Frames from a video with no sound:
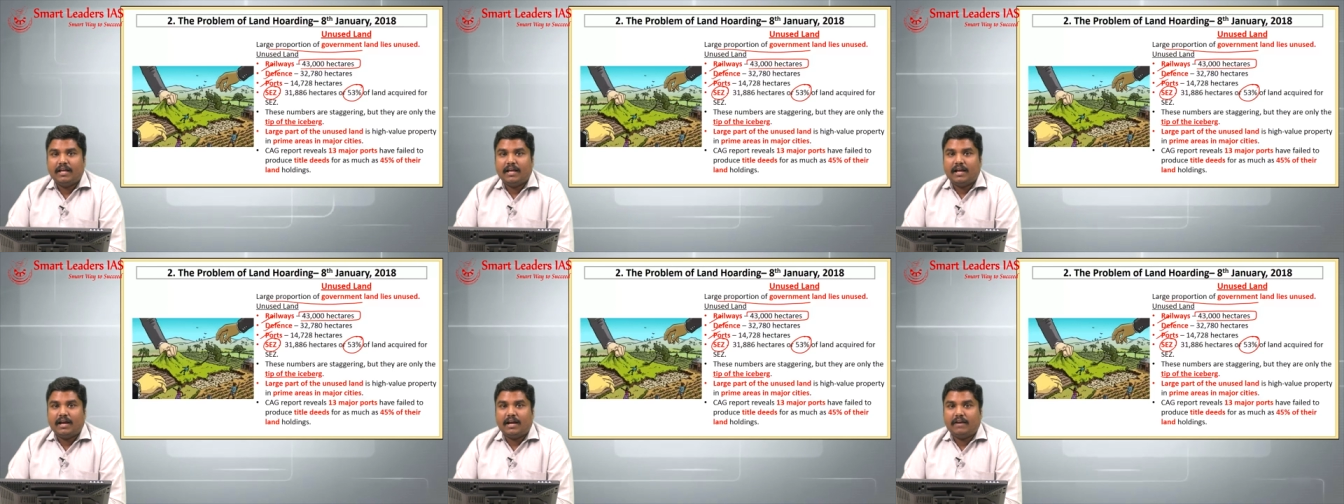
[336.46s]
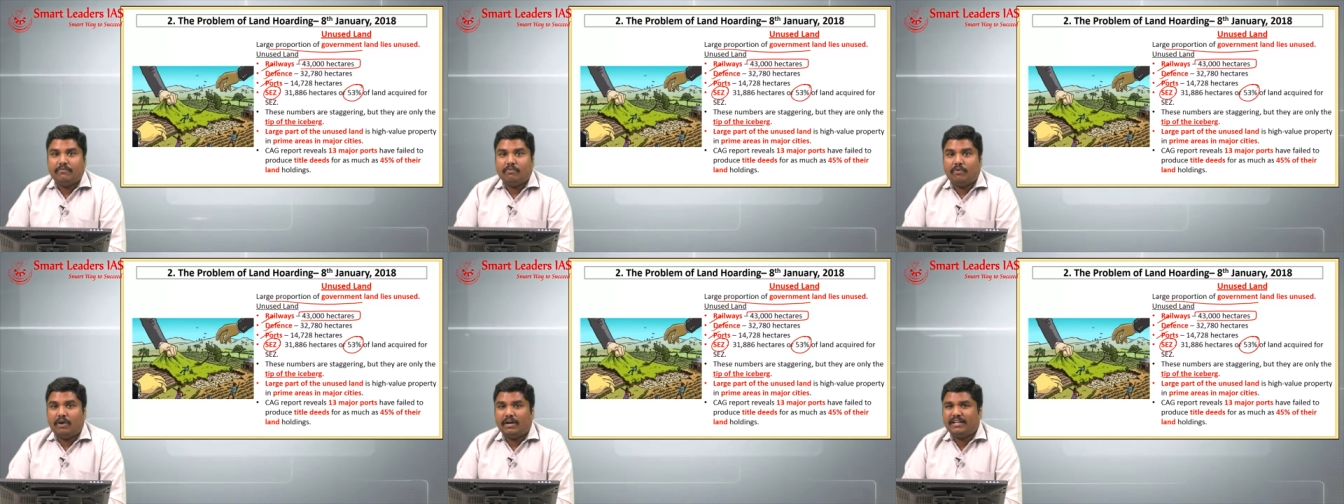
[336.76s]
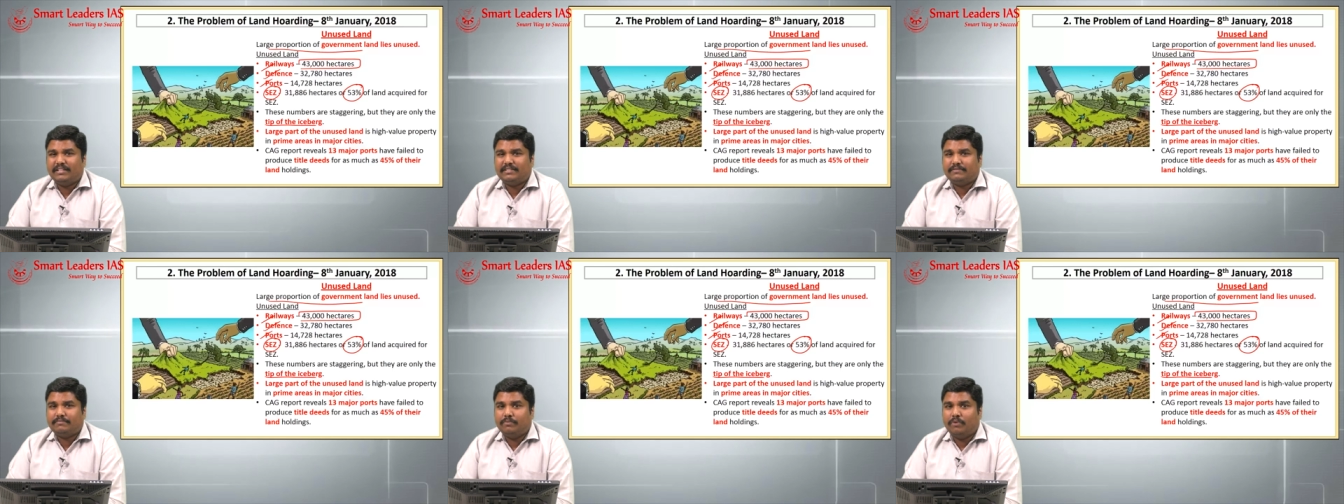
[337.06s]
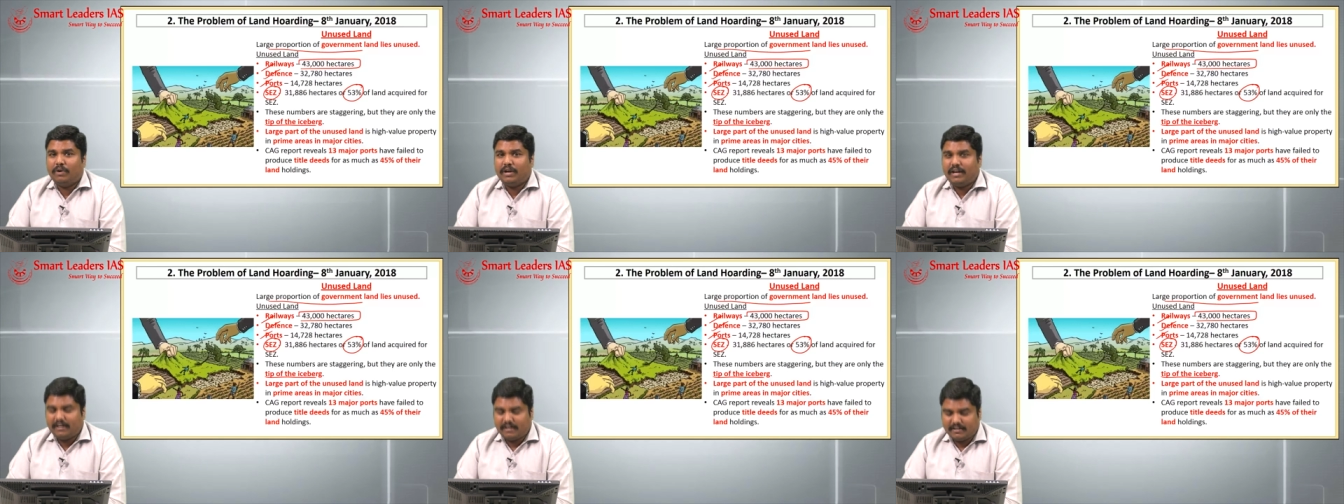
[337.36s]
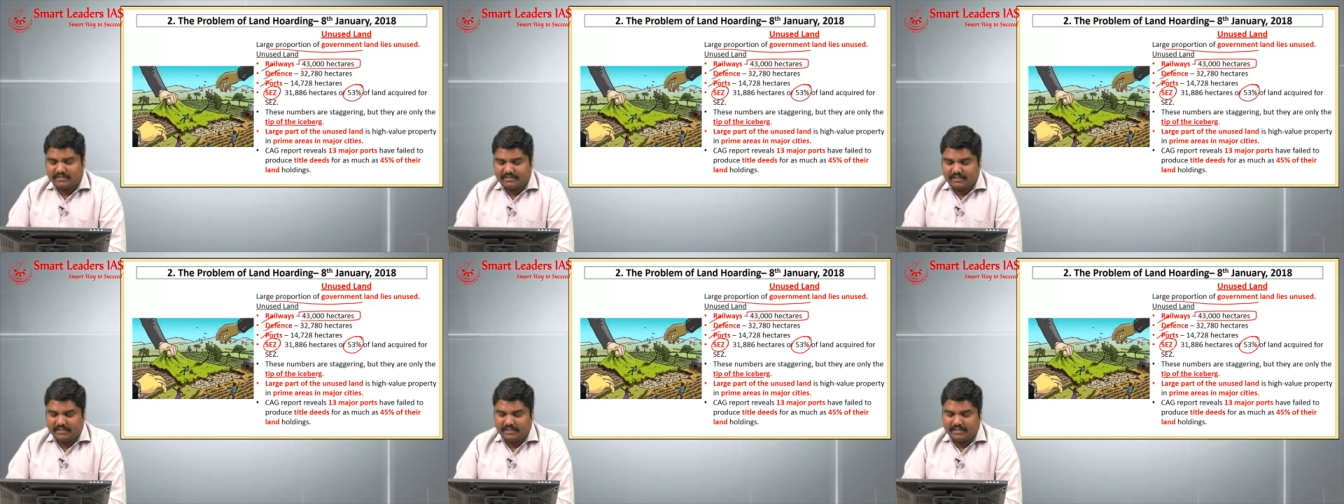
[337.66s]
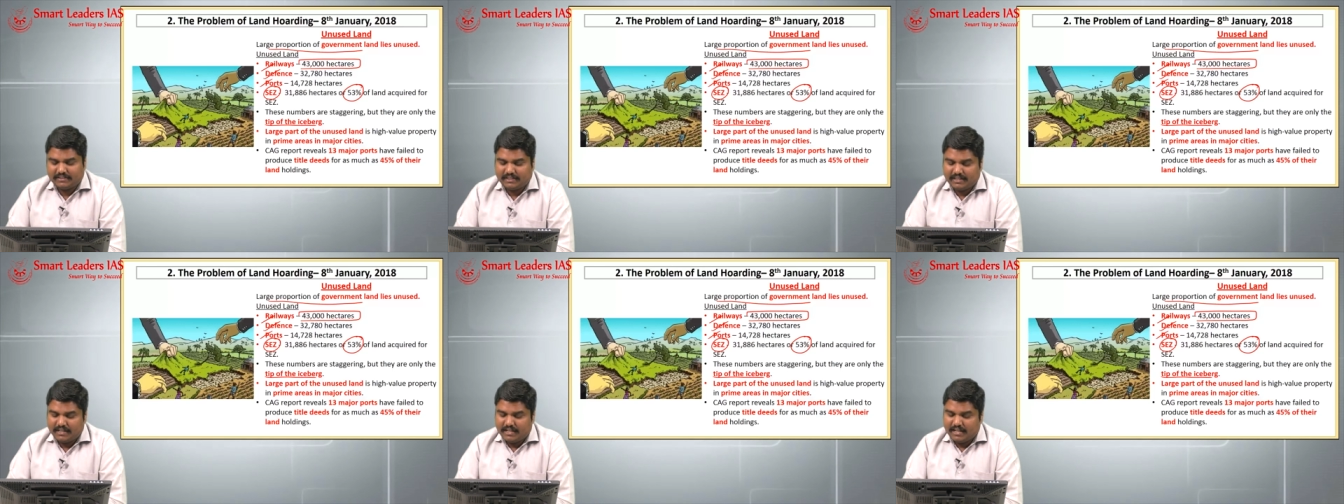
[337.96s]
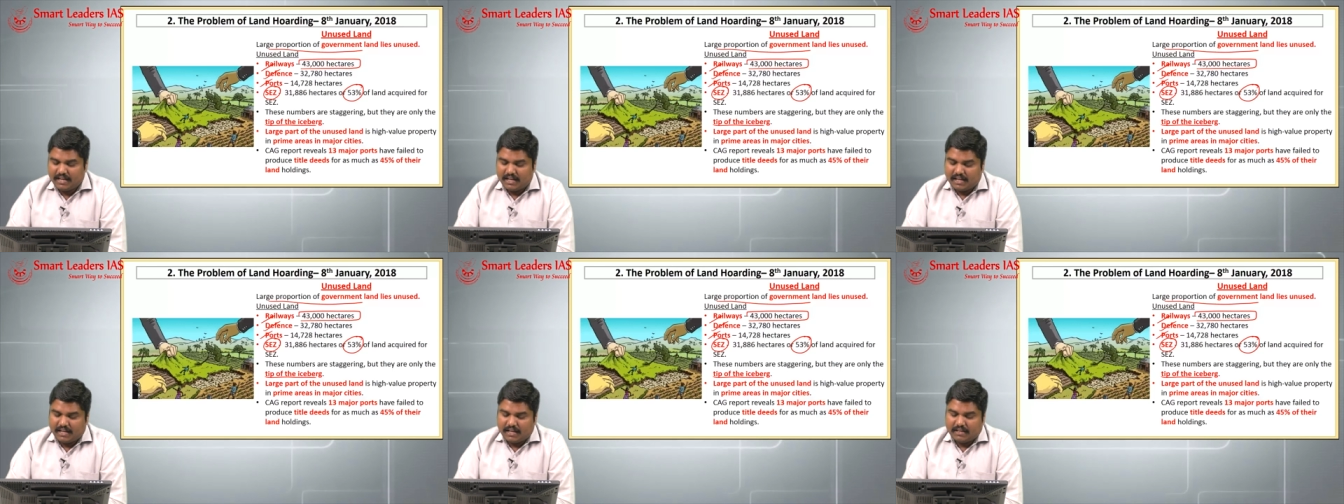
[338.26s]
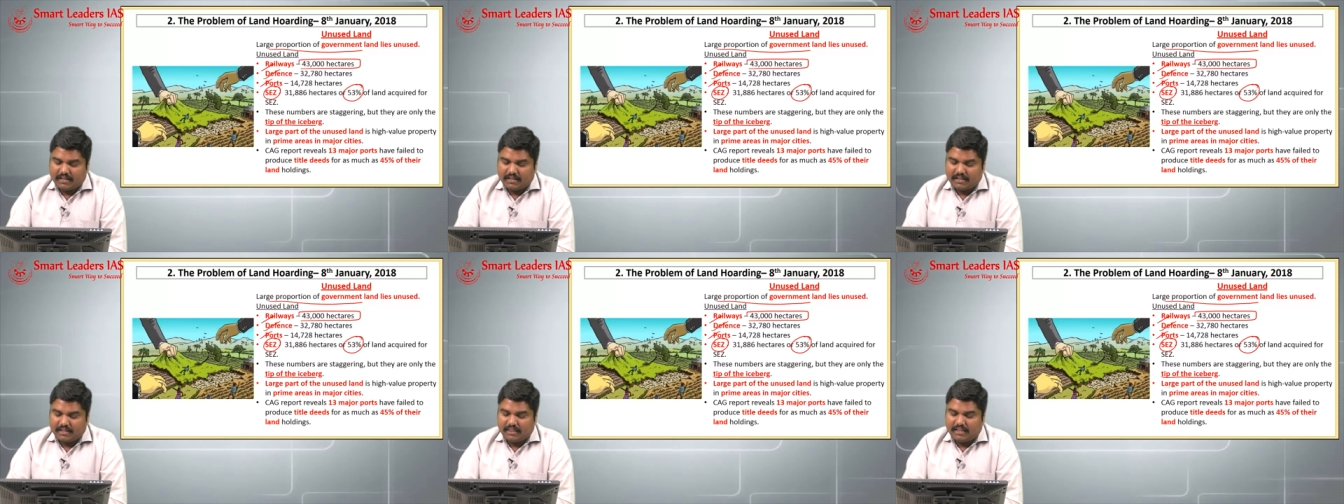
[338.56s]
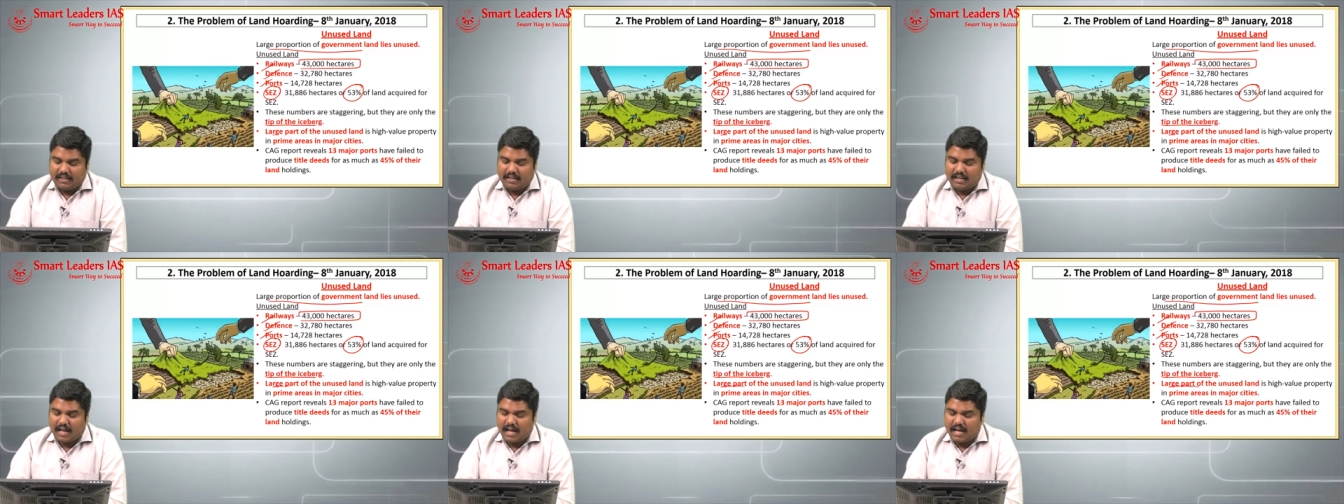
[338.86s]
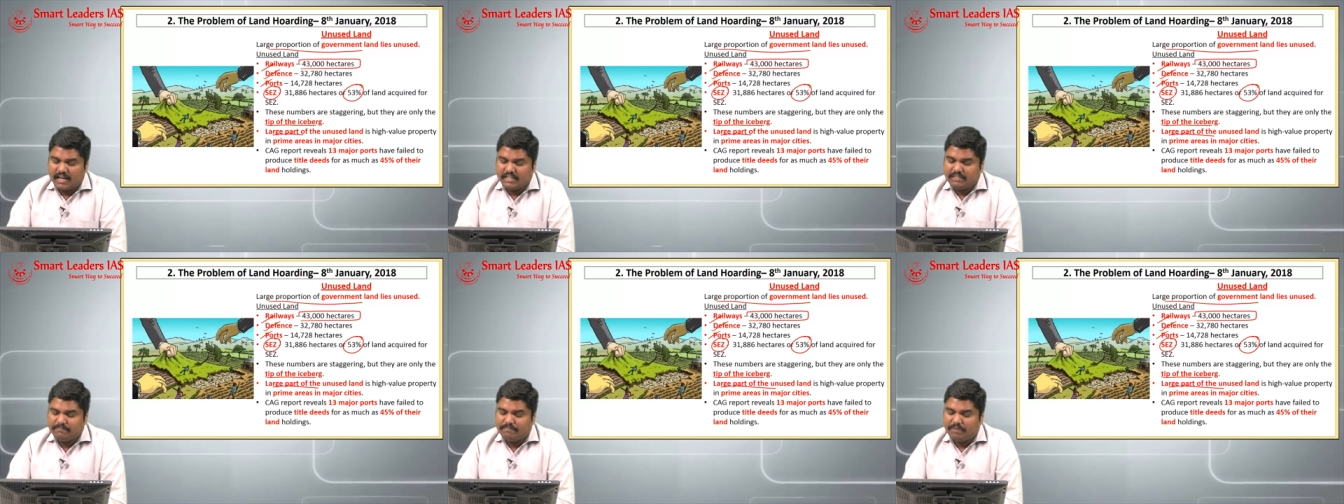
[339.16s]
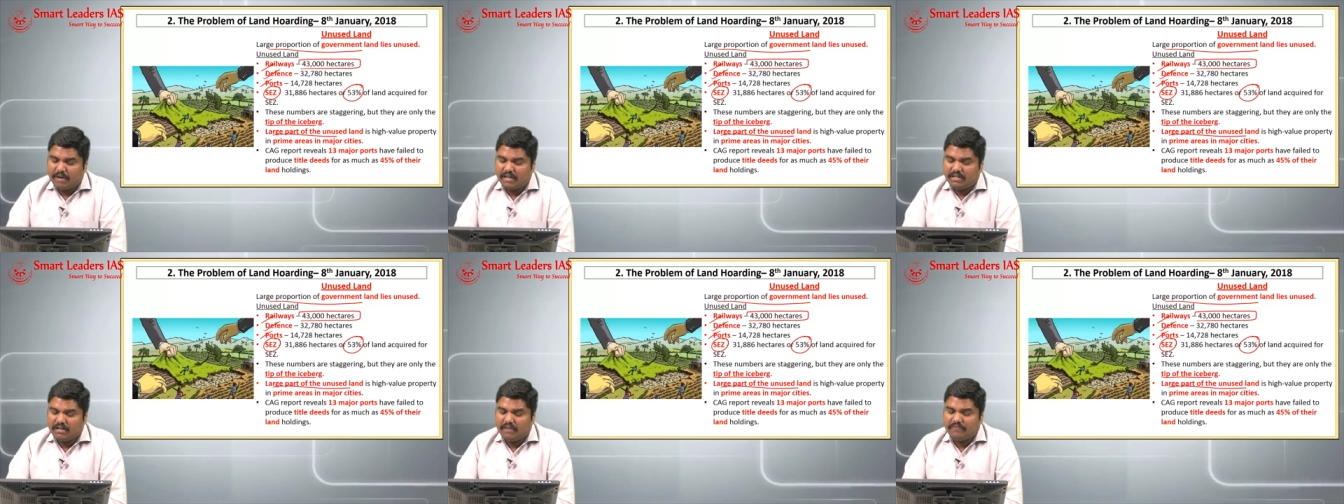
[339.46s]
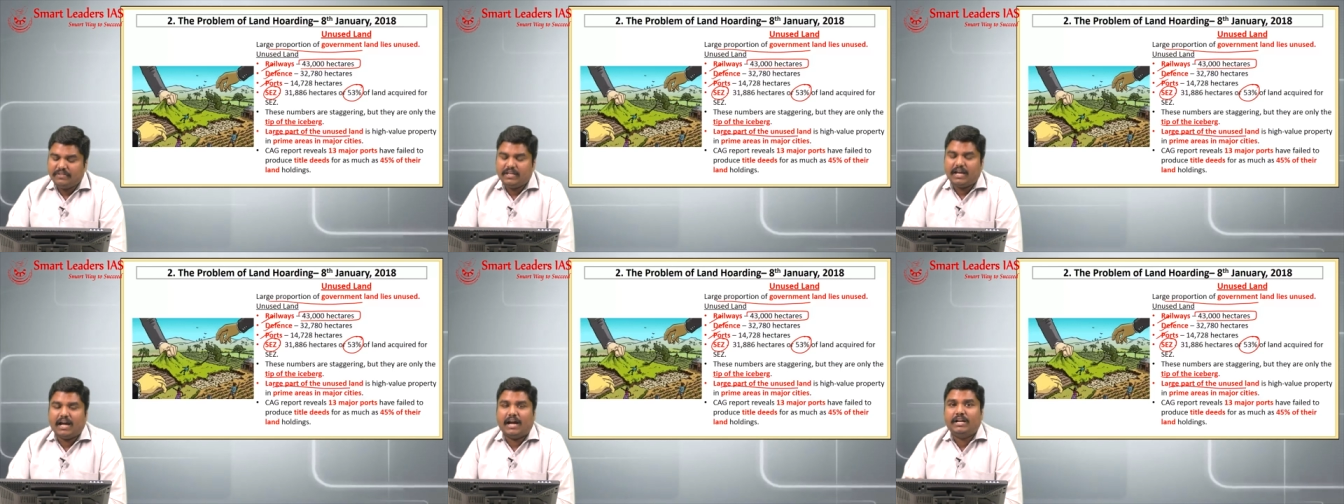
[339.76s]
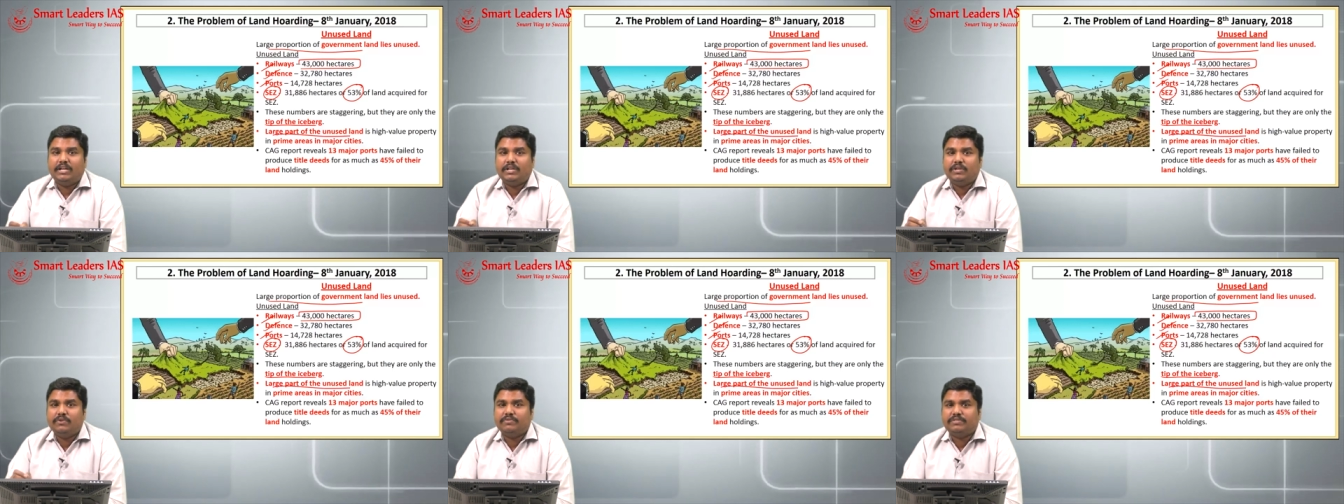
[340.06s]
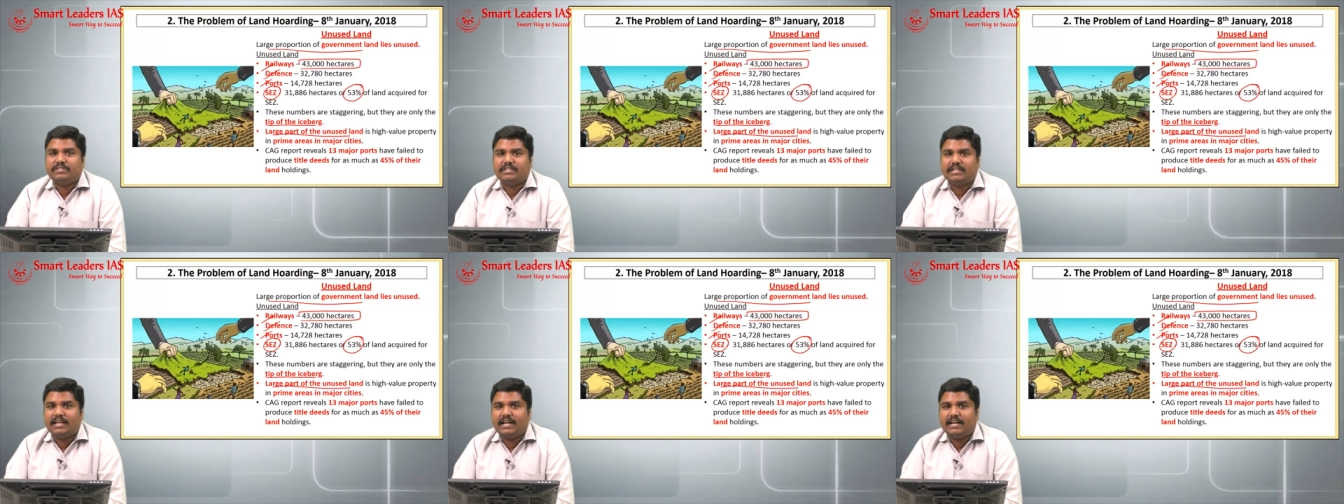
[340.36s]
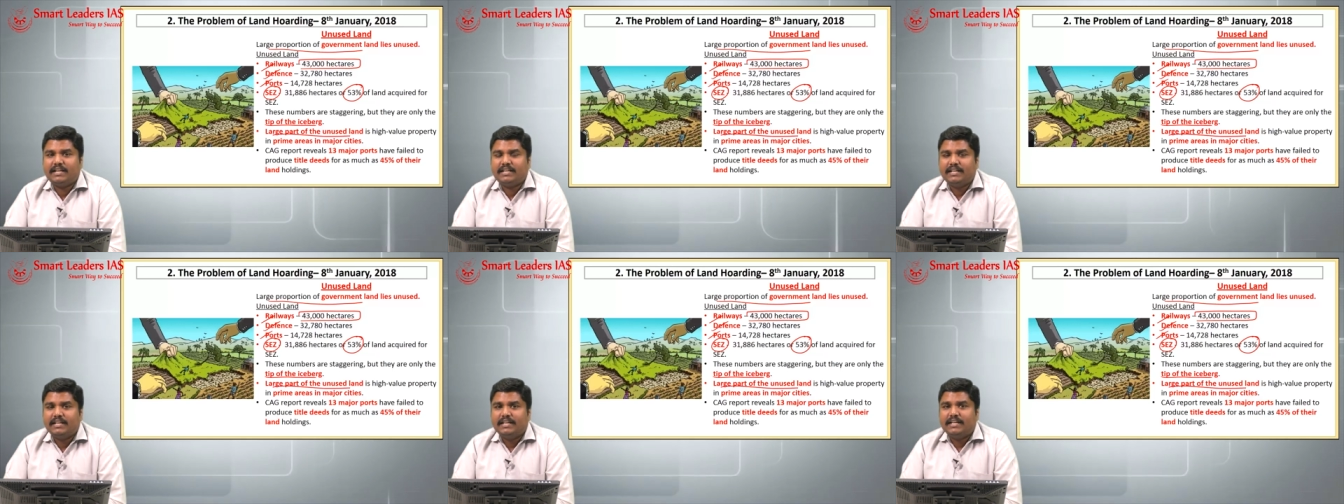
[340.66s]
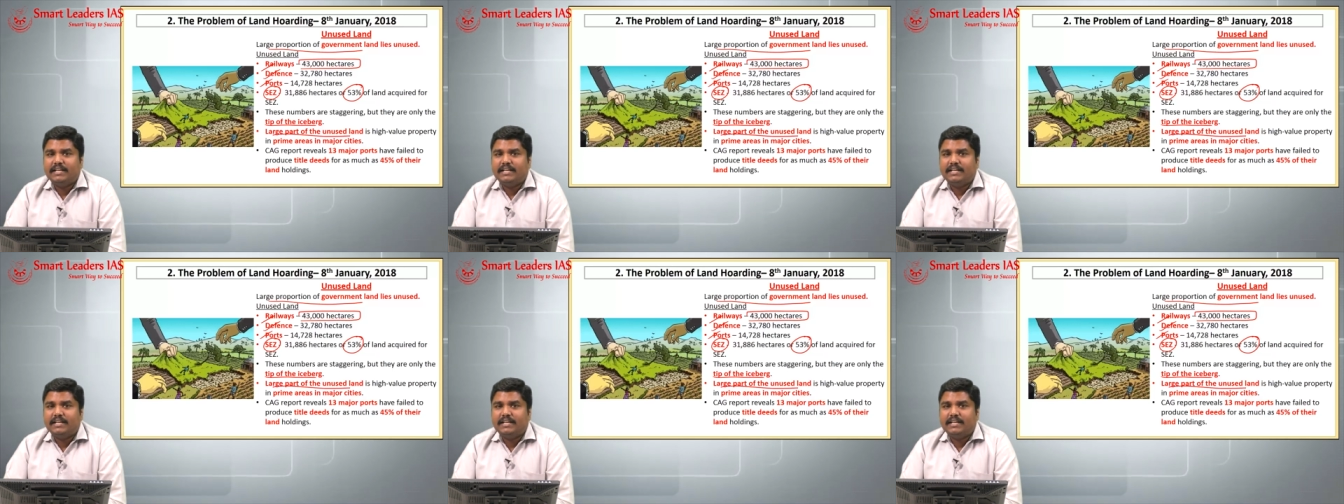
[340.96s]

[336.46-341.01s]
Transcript: and what is more interesting is the large part of the unused land